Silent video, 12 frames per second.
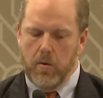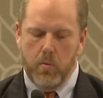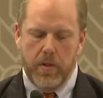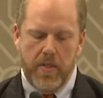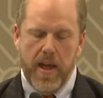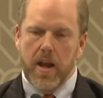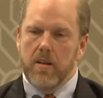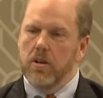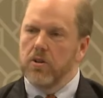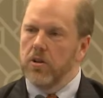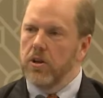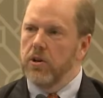What they
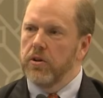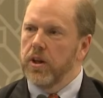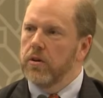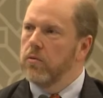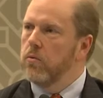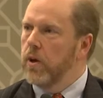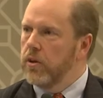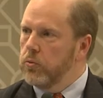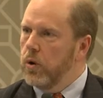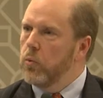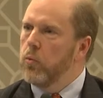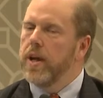concluded was
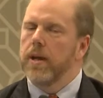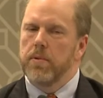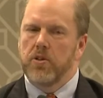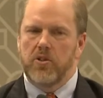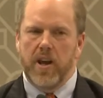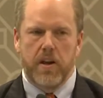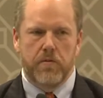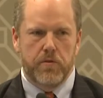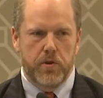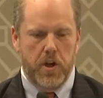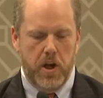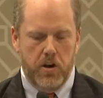what we had been saying
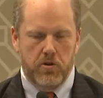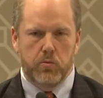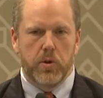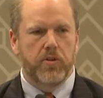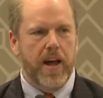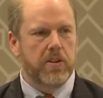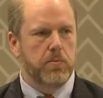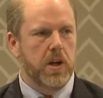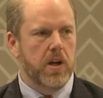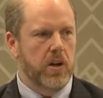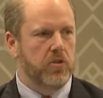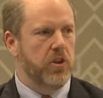for years was that's
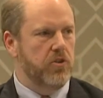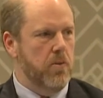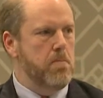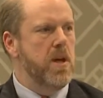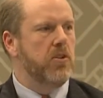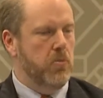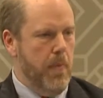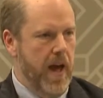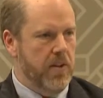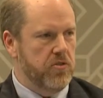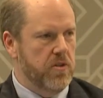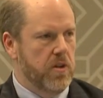because there's a
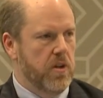mismatch,